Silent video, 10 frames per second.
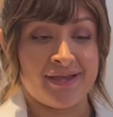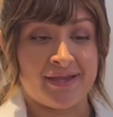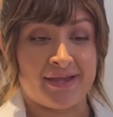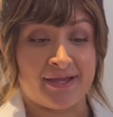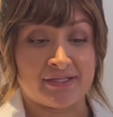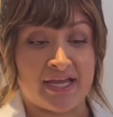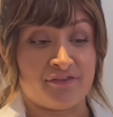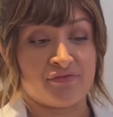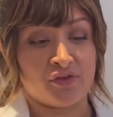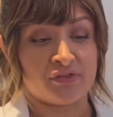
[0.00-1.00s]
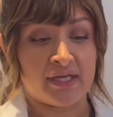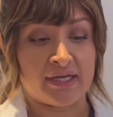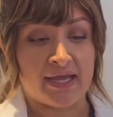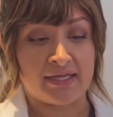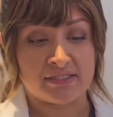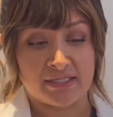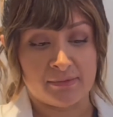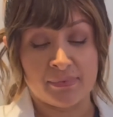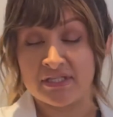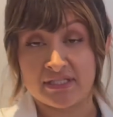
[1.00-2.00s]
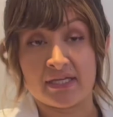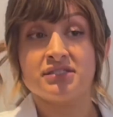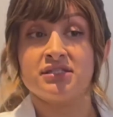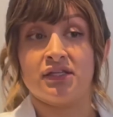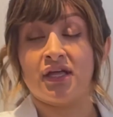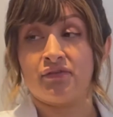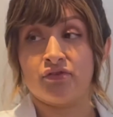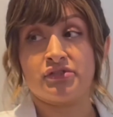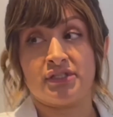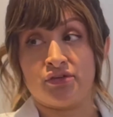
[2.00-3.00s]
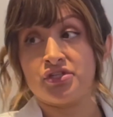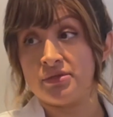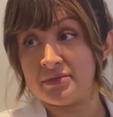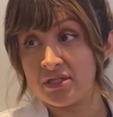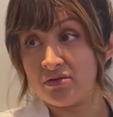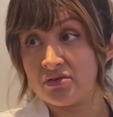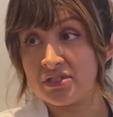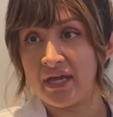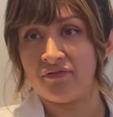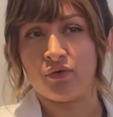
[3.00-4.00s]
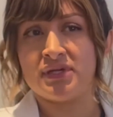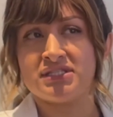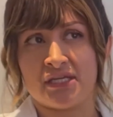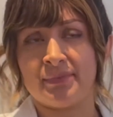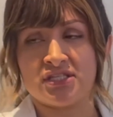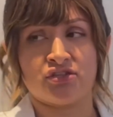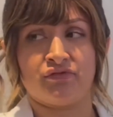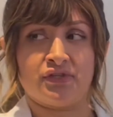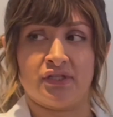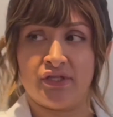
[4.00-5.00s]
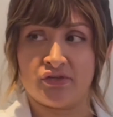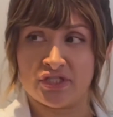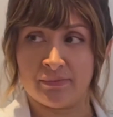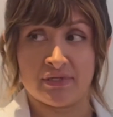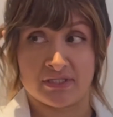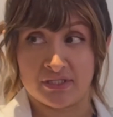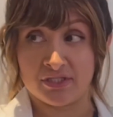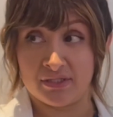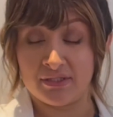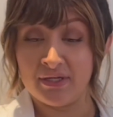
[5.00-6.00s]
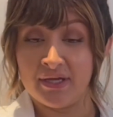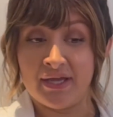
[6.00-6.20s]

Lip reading: and I felt that I did possess a lot of those leadership skills. I've always seen myself in a leadership position.